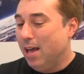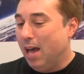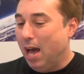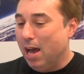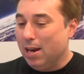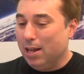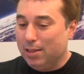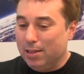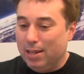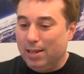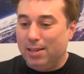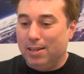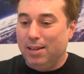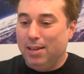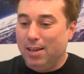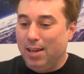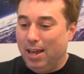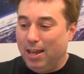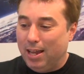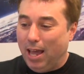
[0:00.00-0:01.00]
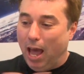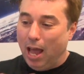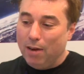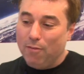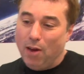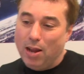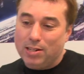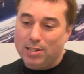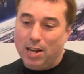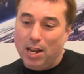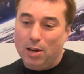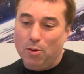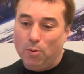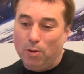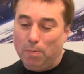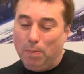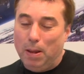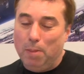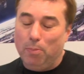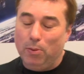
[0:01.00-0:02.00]
And I think it kind of resonated
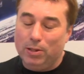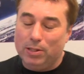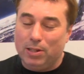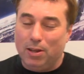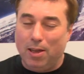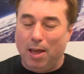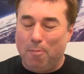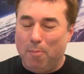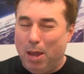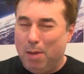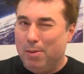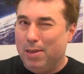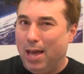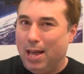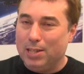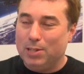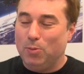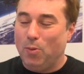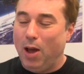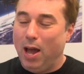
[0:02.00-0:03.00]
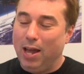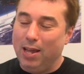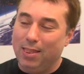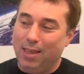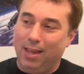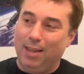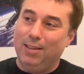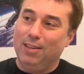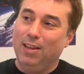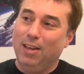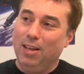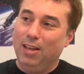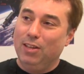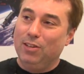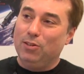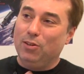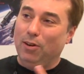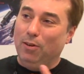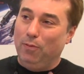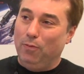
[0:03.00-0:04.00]
with people, so that maybe that's why they
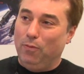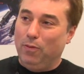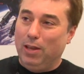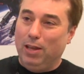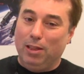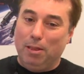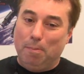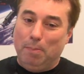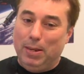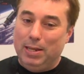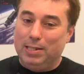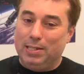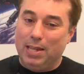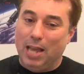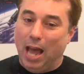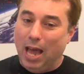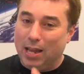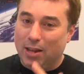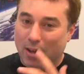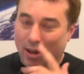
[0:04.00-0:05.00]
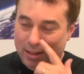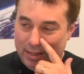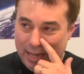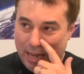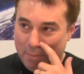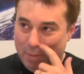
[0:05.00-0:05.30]
sort of feel the PC icon thing.